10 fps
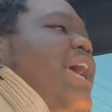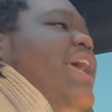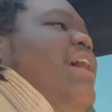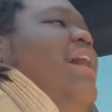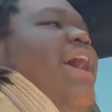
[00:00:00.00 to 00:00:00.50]

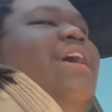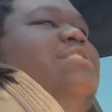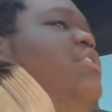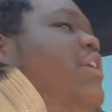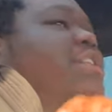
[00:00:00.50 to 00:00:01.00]
a
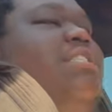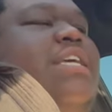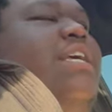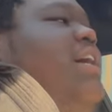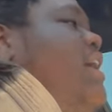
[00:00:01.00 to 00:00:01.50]
S R
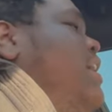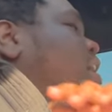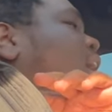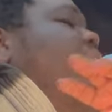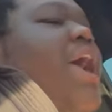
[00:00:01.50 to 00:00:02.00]
T, a
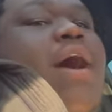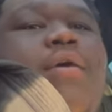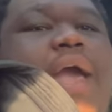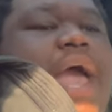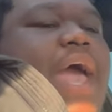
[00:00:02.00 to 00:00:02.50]

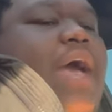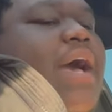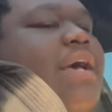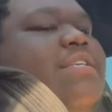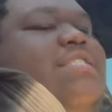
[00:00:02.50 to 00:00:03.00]

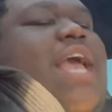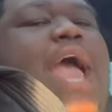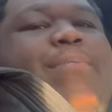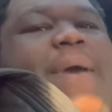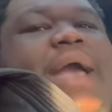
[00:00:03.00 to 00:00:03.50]
Hellcat, a
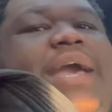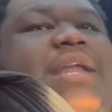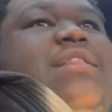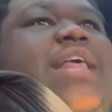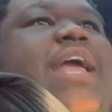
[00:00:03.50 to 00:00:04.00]
Scat Pack,
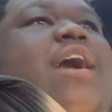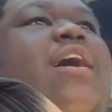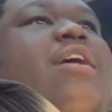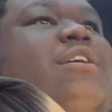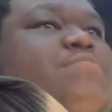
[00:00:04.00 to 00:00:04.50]
anything
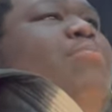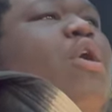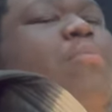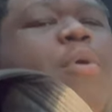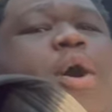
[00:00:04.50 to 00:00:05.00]
of the
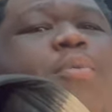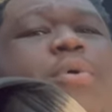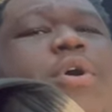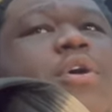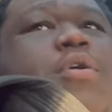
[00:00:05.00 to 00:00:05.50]
Mopar
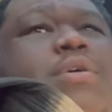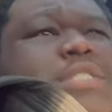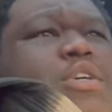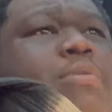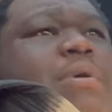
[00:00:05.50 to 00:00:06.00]
world. This
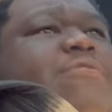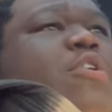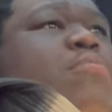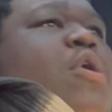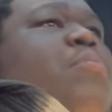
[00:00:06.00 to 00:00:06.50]
is gonna be
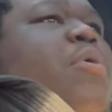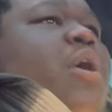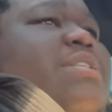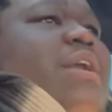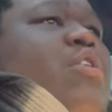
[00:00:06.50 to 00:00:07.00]
for
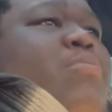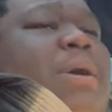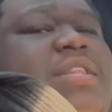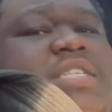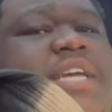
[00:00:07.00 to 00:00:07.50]
Mopars. I don't know
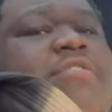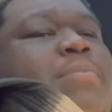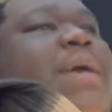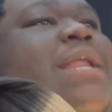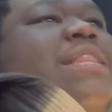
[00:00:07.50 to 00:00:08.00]
about the Chevy,
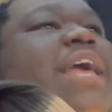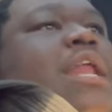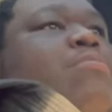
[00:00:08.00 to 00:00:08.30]
but anything in the